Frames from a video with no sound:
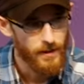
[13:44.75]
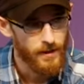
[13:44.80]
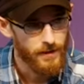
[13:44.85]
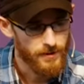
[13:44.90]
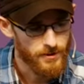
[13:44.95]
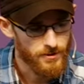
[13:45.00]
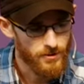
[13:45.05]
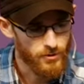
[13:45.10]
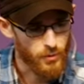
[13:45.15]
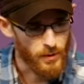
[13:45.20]

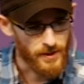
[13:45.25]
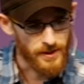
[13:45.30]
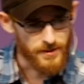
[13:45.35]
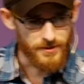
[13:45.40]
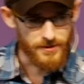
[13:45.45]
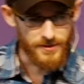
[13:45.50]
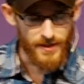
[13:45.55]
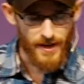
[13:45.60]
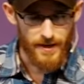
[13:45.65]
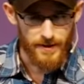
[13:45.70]
This is what it
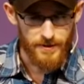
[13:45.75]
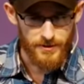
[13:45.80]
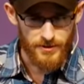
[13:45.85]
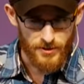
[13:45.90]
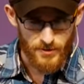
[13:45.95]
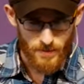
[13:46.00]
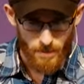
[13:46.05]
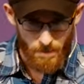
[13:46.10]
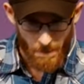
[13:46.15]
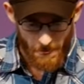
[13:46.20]

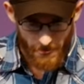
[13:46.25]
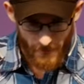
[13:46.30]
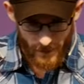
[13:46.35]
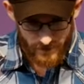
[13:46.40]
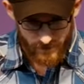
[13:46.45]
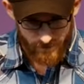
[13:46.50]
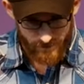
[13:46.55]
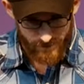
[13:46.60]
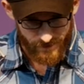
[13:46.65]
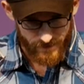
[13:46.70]
says.
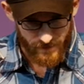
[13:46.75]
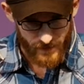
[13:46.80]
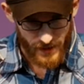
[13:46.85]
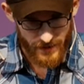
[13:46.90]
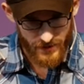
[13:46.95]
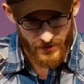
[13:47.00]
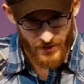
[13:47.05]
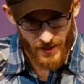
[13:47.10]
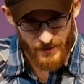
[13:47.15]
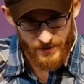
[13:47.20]
He
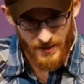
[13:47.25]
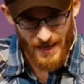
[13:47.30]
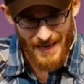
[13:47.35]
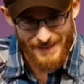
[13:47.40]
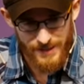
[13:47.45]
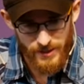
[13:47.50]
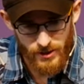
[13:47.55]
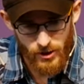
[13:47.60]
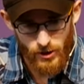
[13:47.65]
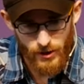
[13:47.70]
says, "A
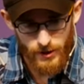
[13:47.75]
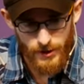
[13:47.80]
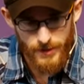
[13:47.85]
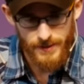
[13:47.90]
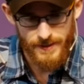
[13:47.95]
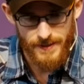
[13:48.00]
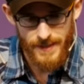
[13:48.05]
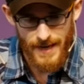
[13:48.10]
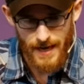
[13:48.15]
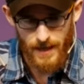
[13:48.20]

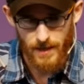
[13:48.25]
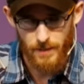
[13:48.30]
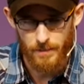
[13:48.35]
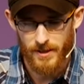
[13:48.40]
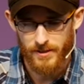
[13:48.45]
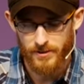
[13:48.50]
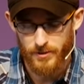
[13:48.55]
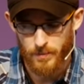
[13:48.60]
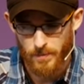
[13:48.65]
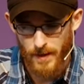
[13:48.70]
good name
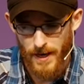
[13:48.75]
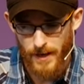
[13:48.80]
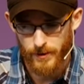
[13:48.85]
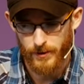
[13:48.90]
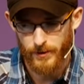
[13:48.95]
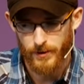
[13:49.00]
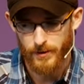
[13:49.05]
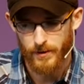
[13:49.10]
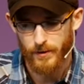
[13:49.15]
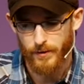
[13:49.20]
is
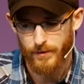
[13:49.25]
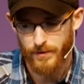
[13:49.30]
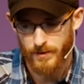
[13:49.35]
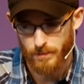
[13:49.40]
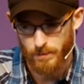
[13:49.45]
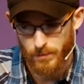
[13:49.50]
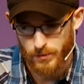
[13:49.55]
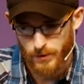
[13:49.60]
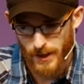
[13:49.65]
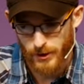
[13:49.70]
better than
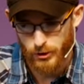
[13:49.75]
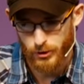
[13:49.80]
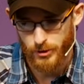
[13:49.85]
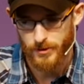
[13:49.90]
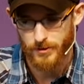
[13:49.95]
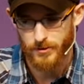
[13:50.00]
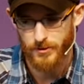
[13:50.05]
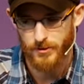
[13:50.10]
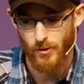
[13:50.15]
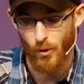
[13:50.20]

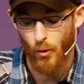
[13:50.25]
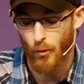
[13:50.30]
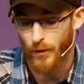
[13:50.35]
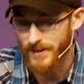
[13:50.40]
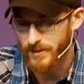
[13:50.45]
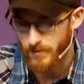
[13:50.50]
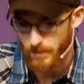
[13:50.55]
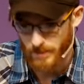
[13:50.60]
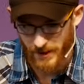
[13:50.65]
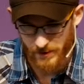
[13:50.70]
precious
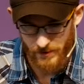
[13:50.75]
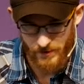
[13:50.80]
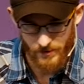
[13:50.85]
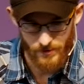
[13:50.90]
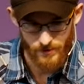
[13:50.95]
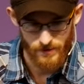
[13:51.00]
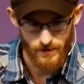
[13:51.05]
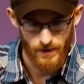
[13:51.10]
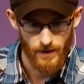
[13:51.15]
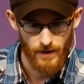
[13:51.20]

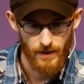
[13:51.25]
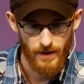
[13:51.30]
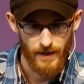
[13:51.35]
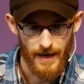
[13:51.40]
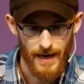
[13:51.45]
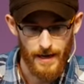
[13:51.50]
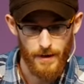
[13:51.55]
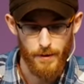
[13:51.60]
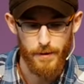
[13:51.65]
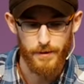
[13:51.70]
ointment,
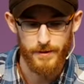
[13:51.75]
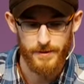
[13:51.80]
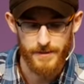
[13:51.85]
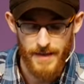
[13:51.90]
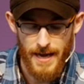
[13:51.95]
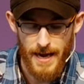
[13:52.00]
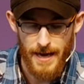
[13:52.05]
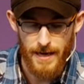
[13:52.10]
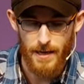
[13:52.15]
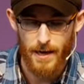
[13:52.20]
and the
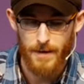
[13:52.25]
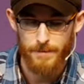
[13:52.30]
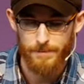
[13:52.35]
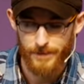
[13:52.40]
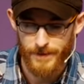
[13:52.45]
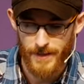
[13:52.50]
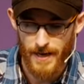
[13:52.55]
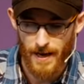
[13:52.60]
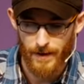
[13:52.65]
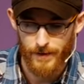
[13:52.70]
day
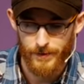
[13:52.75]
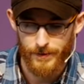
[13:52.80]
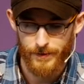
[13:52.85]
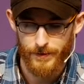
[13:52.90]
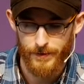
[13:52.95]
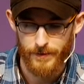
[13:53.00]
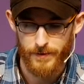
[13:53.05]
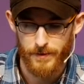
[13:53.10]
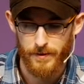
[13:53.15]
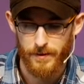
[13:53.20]
of
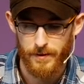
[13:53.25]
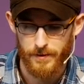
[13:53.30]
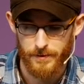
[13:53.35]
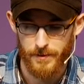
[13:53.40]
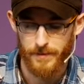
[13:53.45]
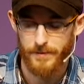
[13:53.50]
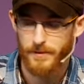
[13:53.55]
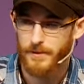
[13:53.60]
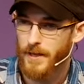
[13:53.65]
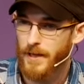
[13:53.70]
death
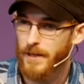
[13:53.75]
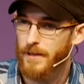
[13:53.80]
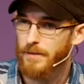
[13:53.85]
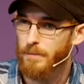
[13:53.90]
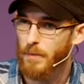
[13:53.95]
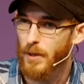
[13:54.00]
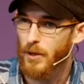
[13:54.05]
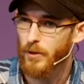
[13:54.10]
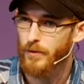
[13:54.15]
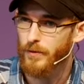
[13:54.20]
than the day of
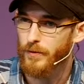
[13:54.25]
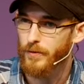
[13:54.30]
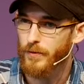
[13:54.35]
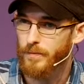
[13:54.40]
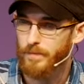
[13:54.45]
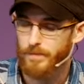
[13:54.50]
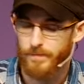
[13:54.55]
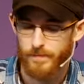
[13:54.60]
birth."